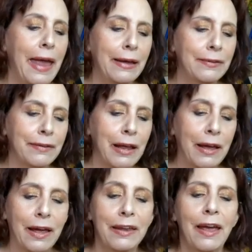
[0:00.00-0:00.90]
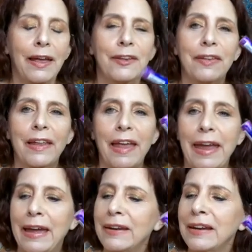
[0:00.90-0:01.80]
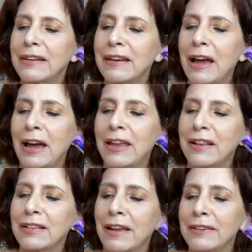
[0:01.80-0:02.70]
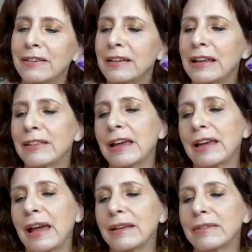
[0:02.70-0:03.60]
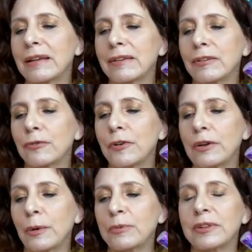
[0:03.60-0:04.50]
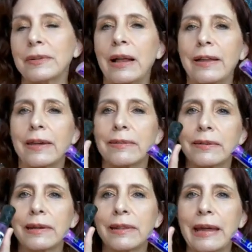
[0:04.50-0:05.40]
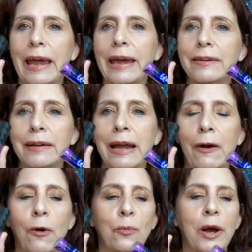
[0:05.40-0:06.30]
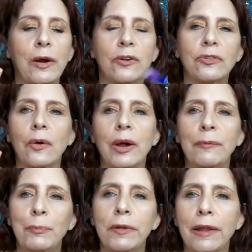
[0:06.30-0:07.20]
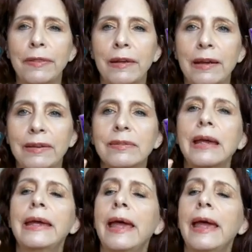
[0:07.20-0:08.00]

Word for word: and uh, and uh, let's see the essence volume stylist in the 18 hour wear so I put on this